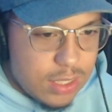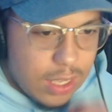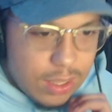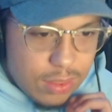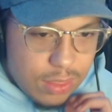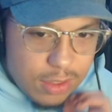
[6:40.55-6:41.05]

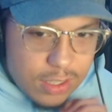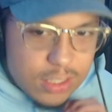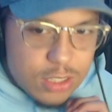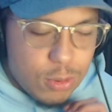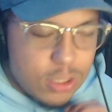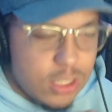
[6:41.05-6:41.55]
in this
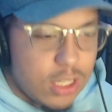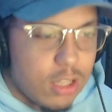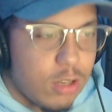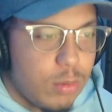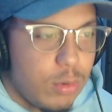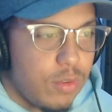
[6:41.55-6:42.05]

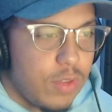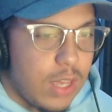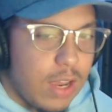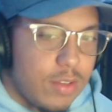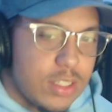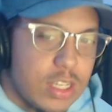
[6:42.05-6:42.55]
particular movie
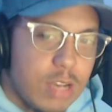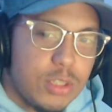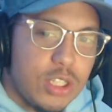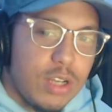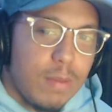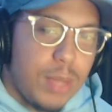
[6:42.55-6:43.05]
every time
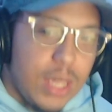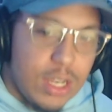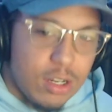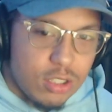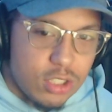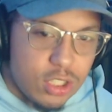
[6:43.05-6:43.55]
she
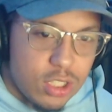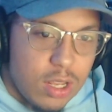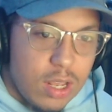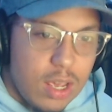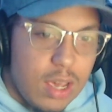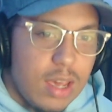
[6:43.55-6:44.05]
appears,
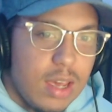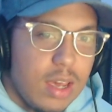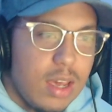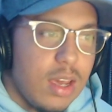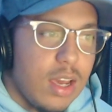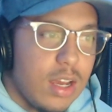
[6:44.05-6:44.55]

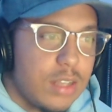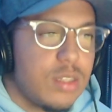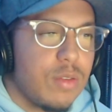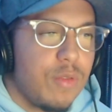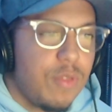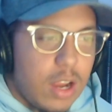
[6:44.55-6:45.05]
it's
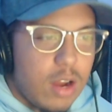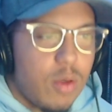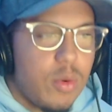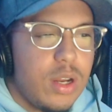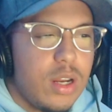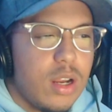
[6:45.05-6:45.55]
very